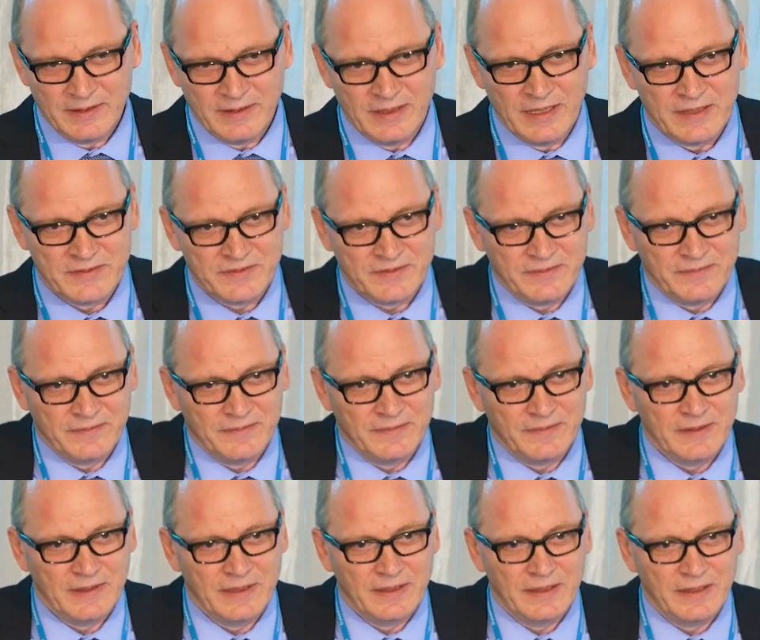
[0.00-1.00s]
Yes.
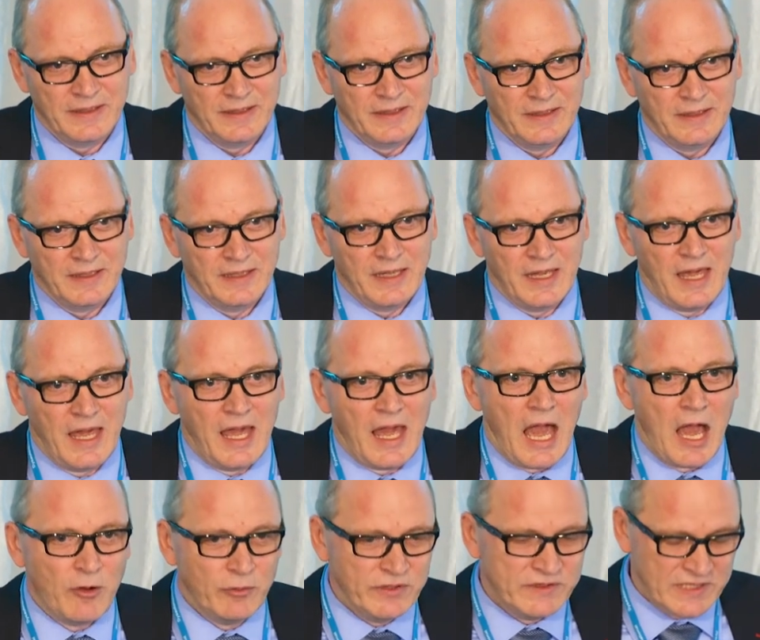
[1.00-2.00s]

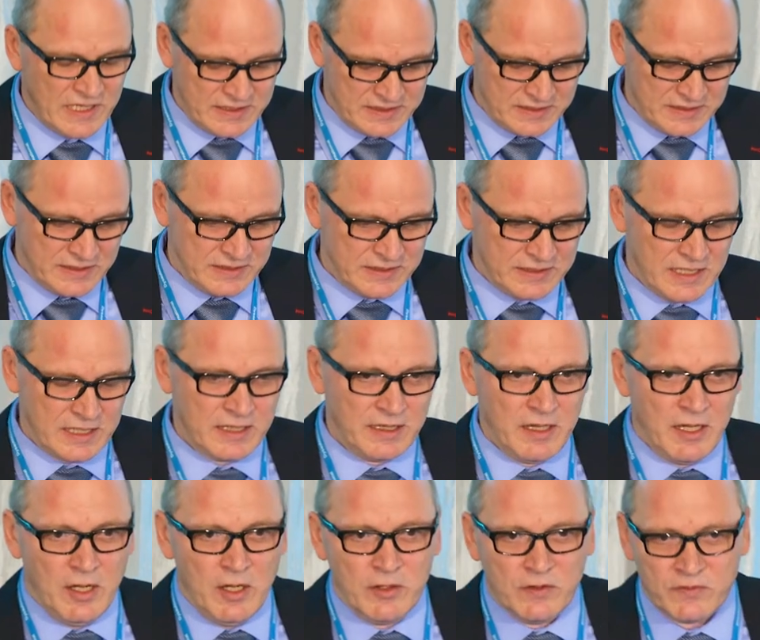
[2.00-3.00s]
How you test this? Yeah.
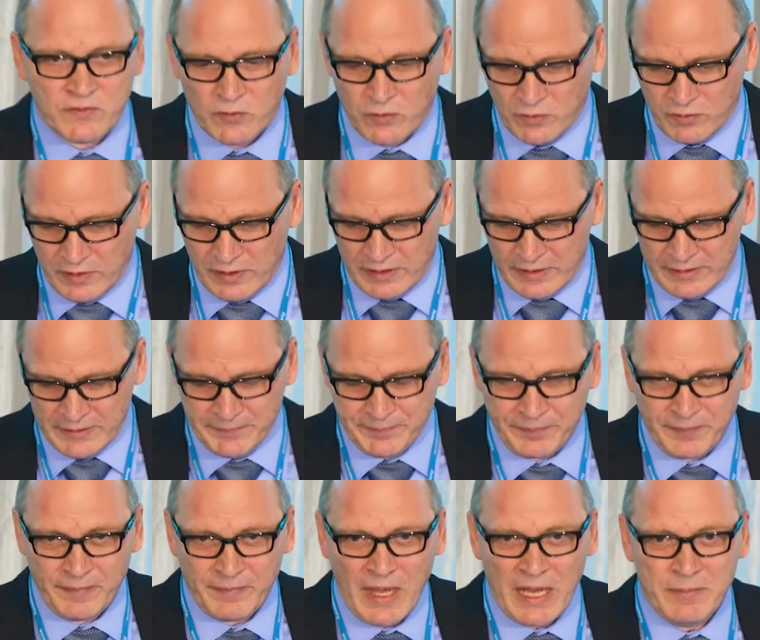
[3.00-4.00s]
So
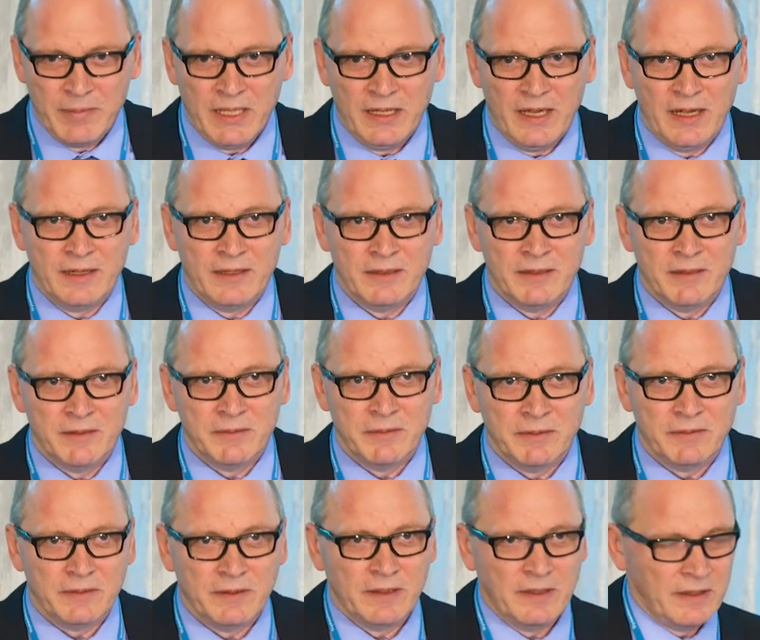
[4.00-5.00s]
maybe
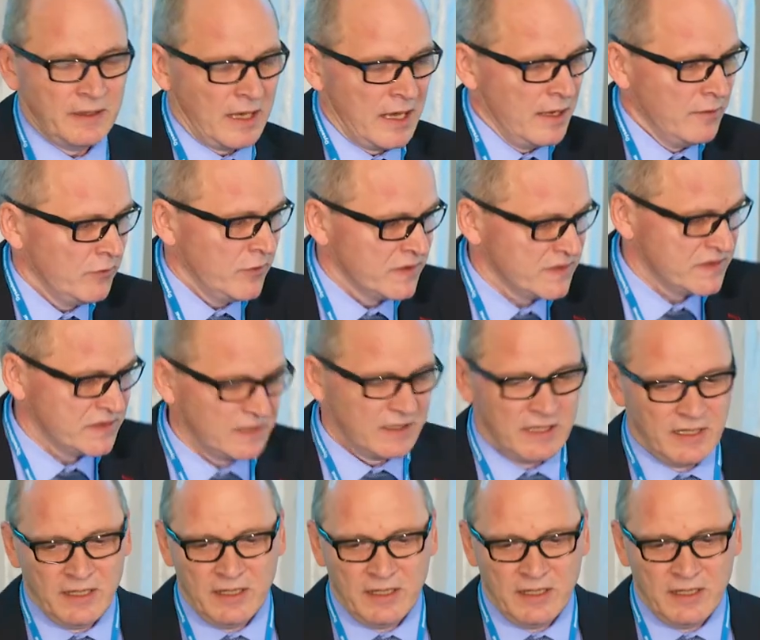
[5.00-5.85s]
I was